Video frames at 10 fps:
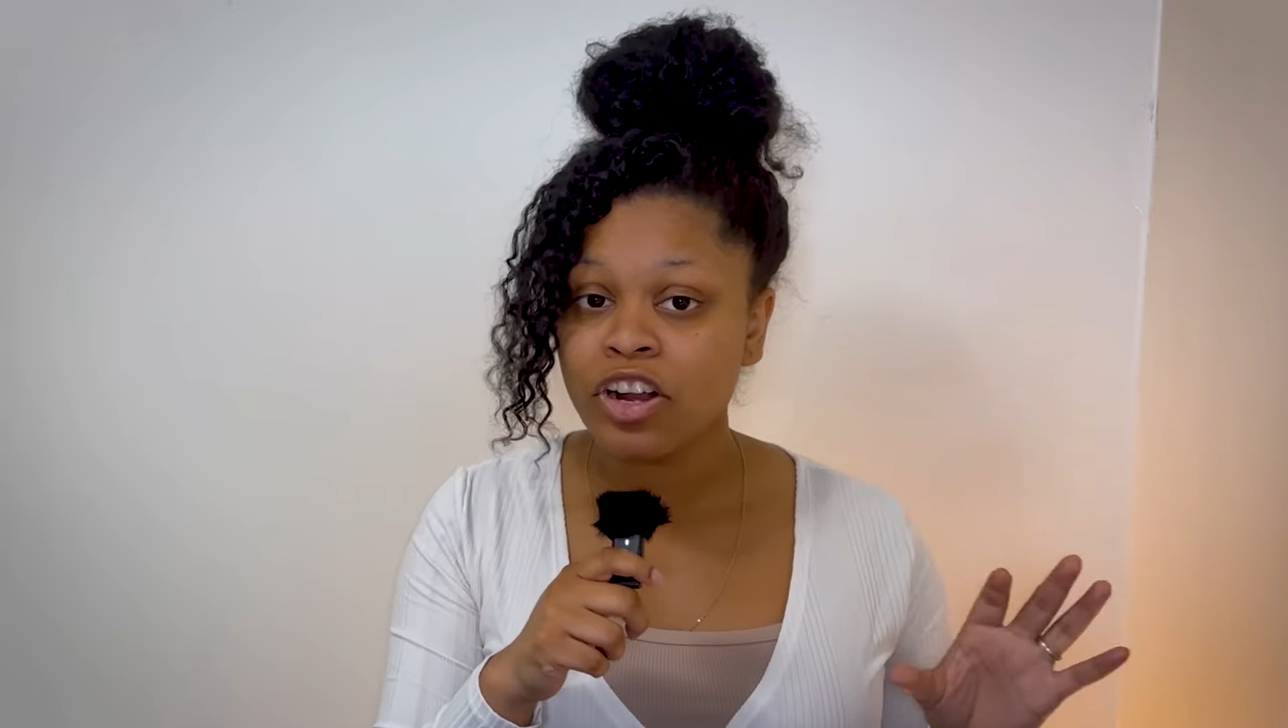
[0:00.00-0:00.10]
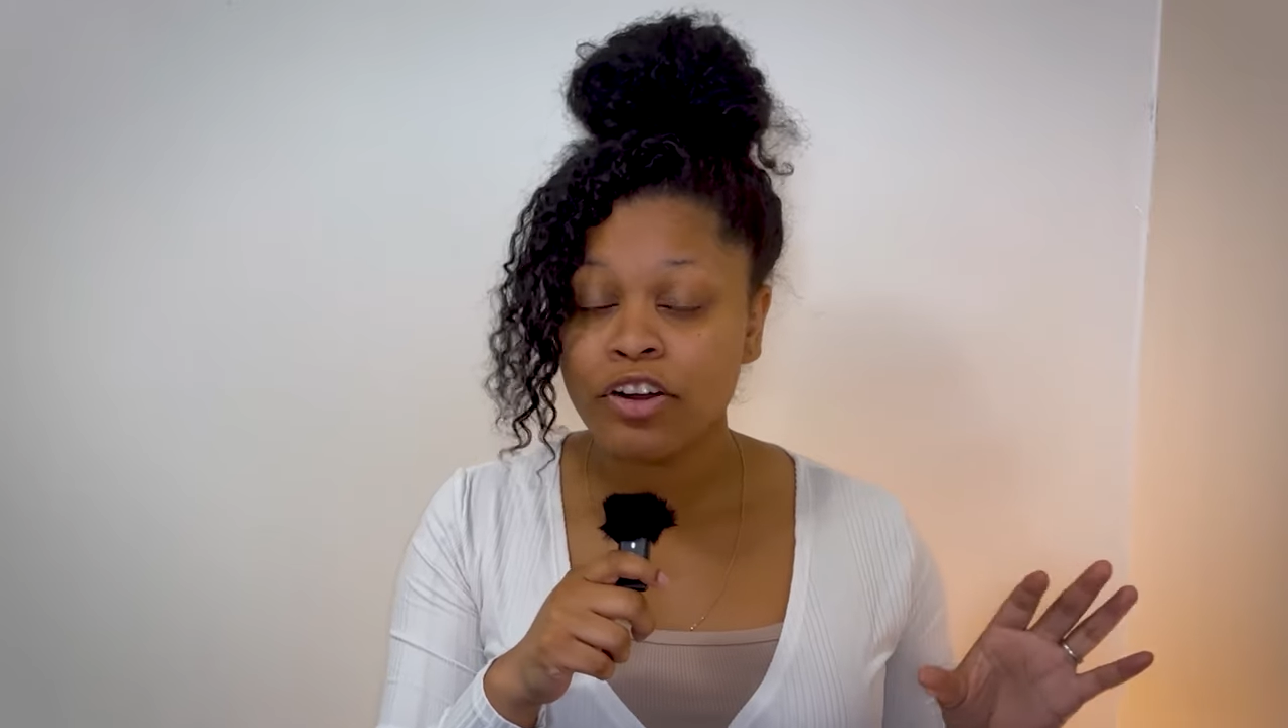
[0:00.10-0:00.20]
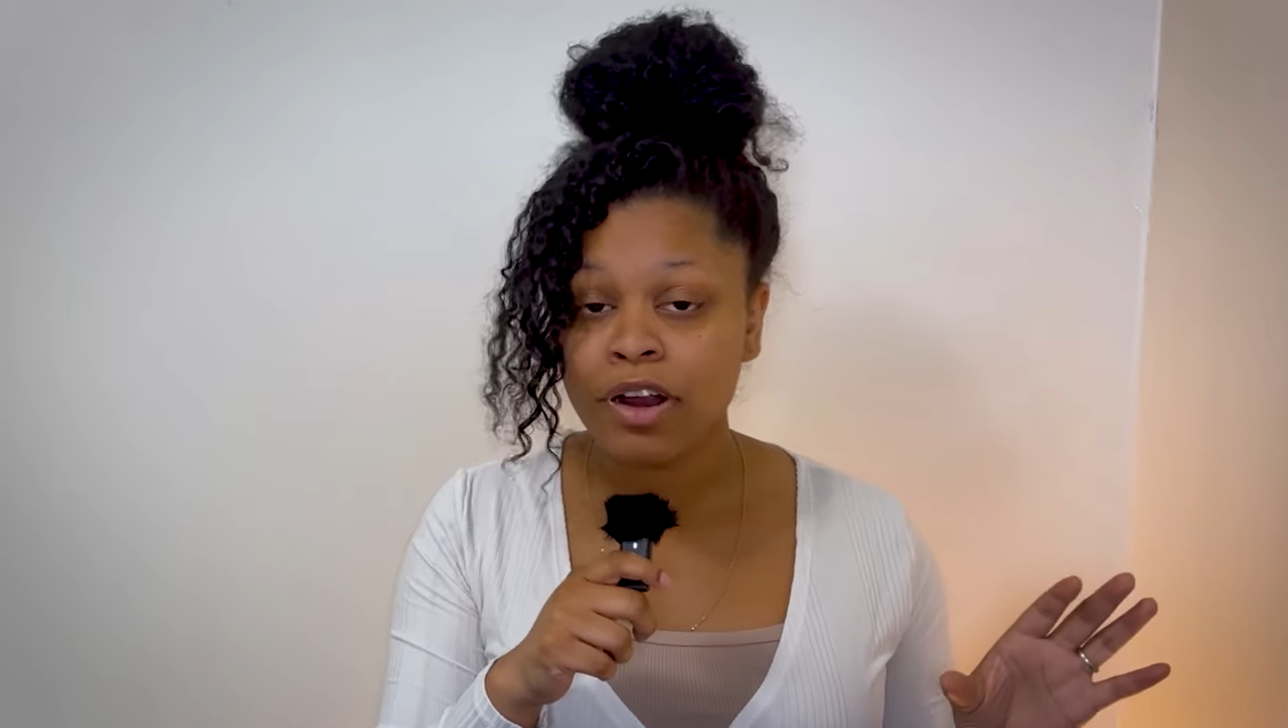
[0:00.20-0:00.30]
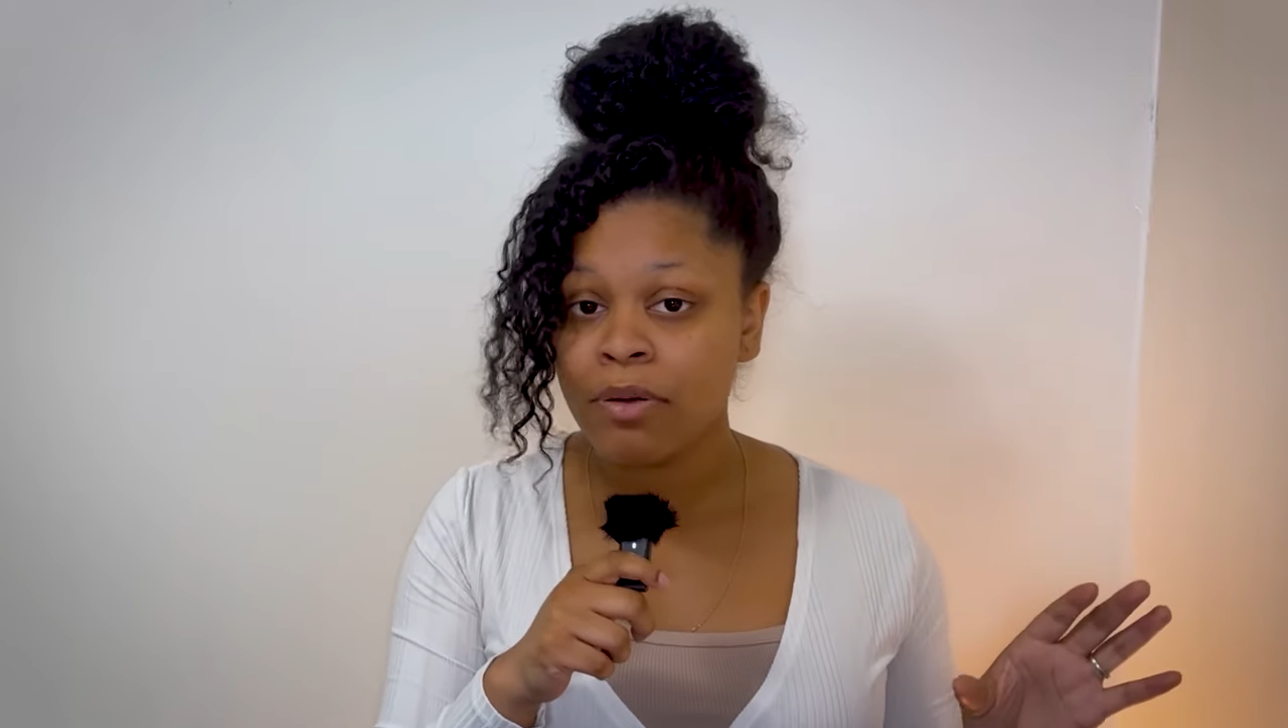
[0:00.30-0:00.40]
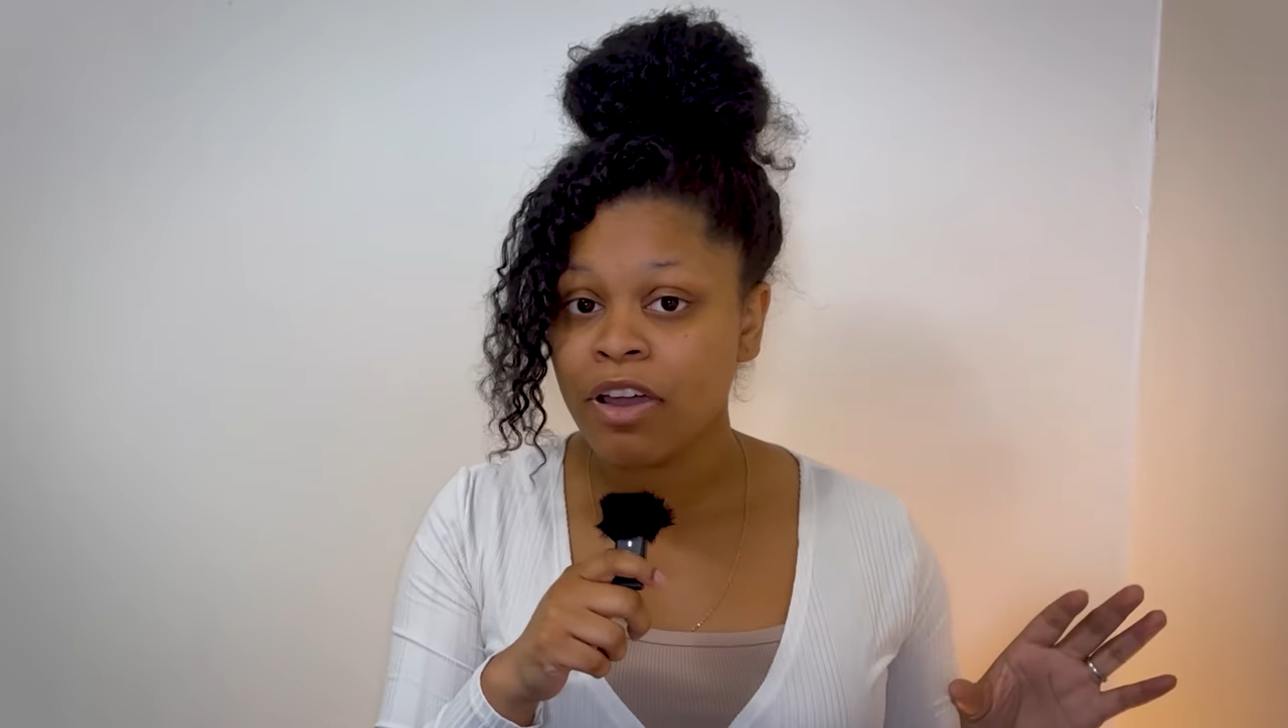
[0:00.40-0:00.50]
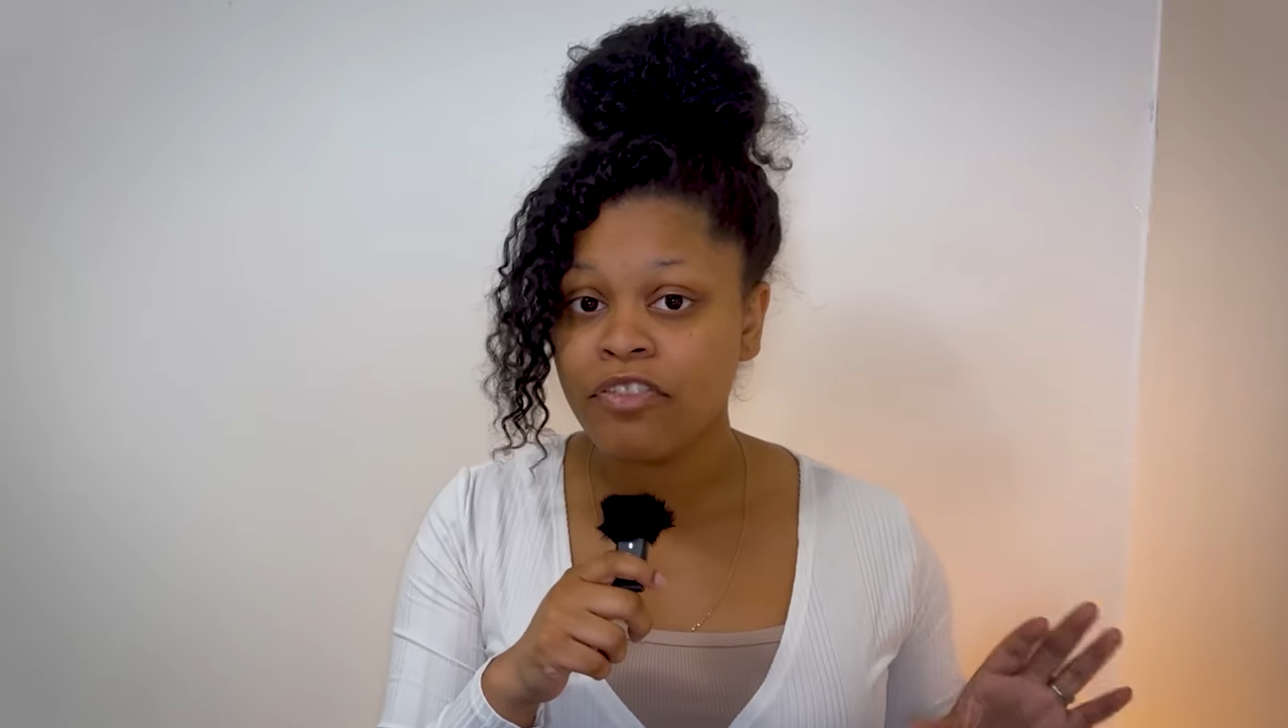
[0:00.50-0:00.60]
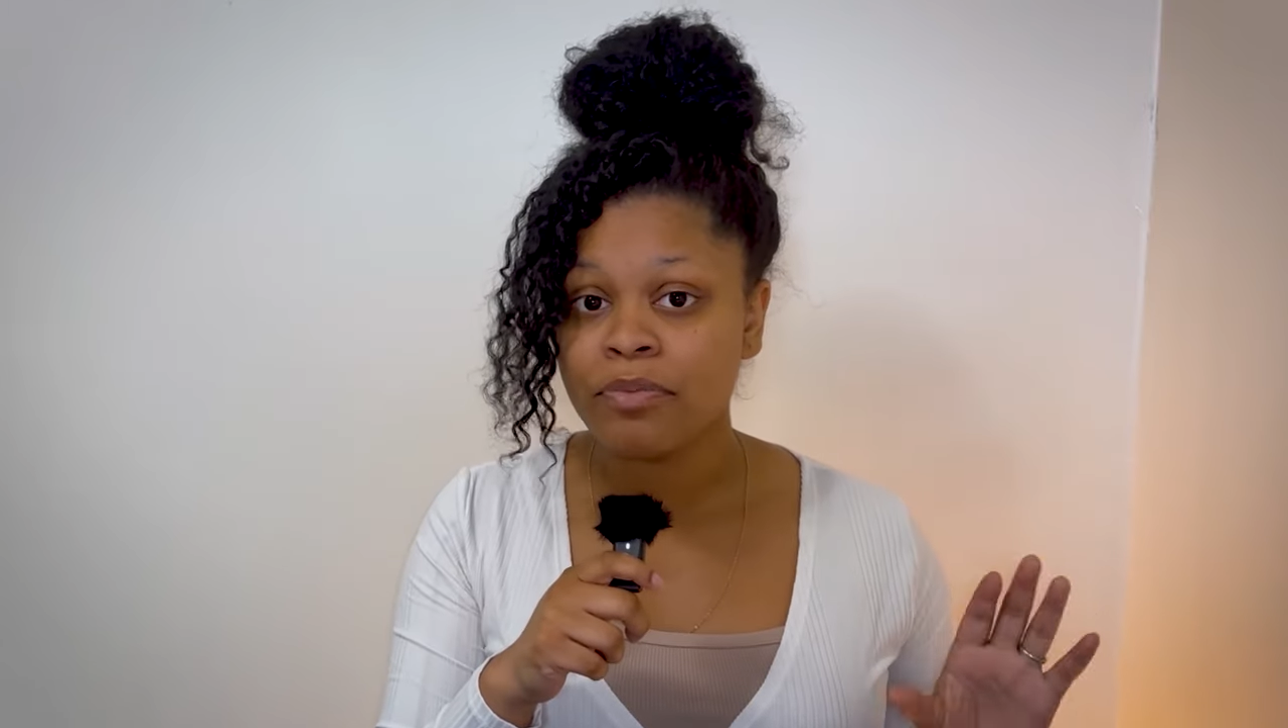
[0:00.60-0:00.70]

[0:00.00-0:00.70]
are a great way for